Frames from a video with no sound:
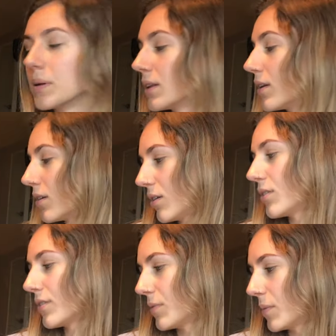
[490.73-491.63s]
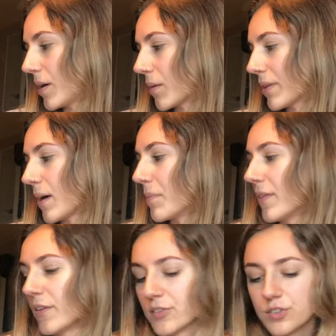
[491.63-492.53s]
the bottom of that
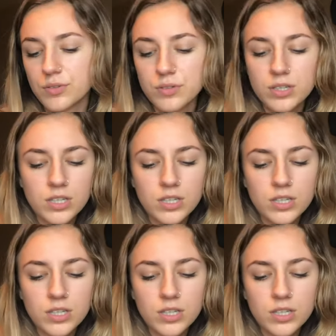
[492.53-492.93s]
bathing suit.